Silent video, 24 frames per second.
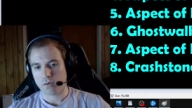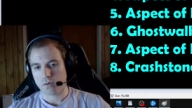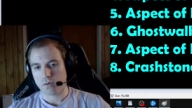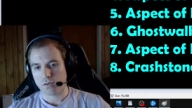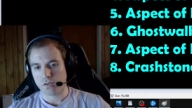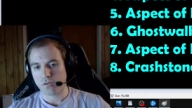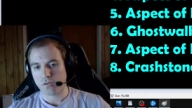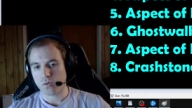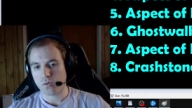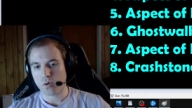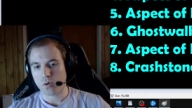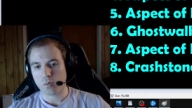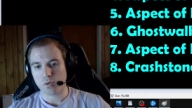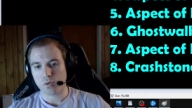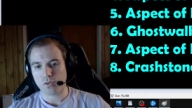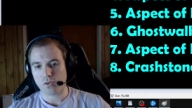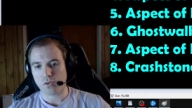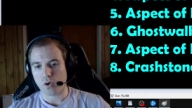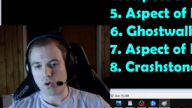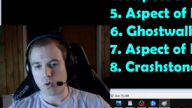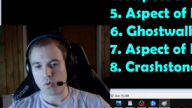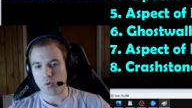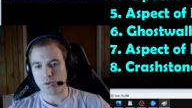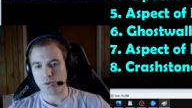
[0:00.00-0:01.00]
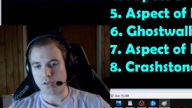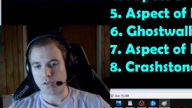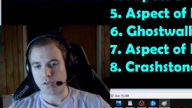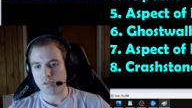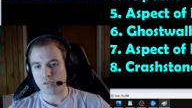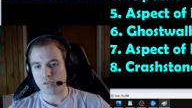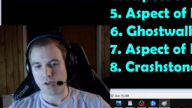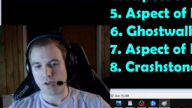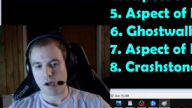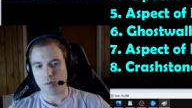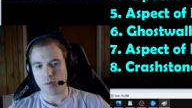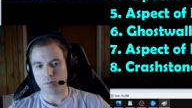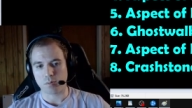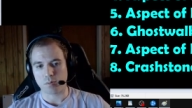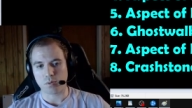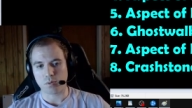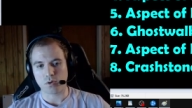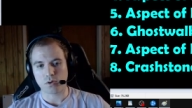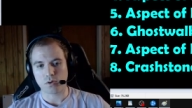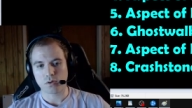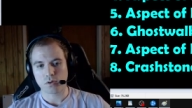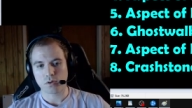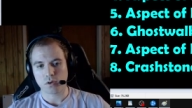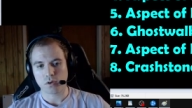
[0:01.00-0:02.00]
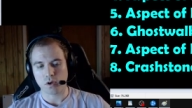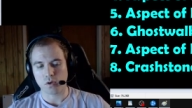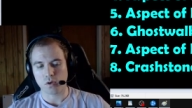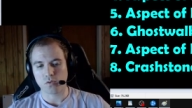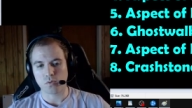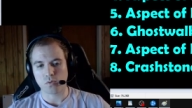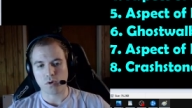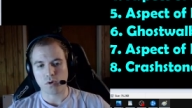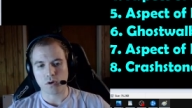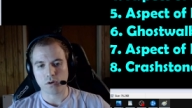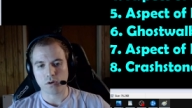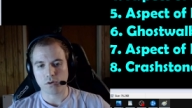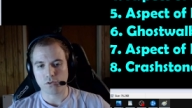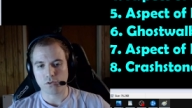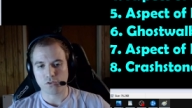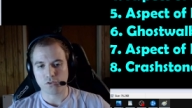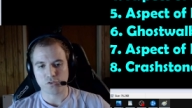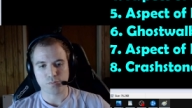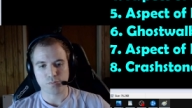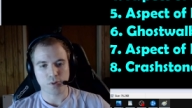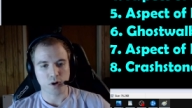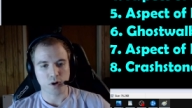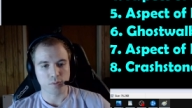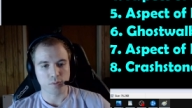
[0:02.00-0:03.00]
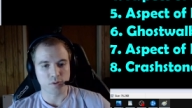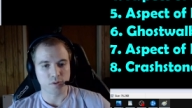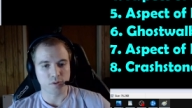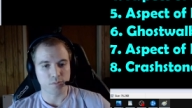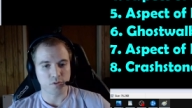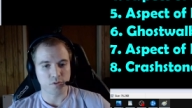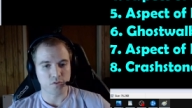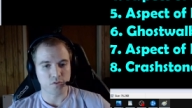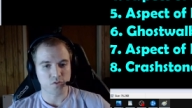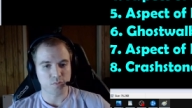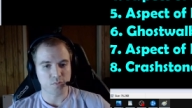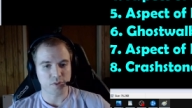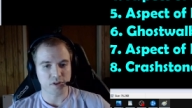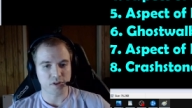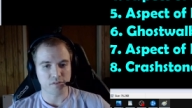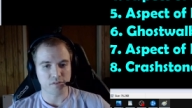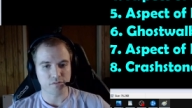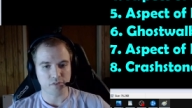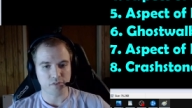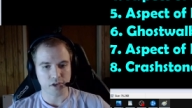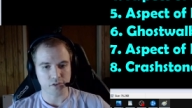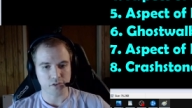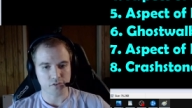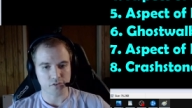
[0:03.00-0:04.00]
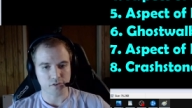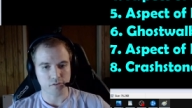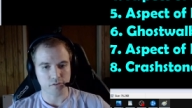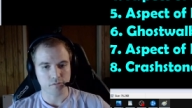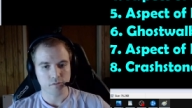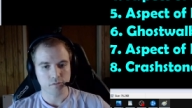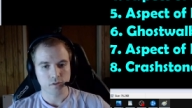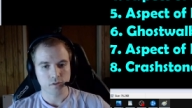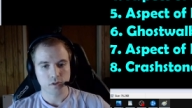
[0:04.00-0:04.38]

Since we're almost always unstoppable, Ghostwalker is just permanent move speed and phasing.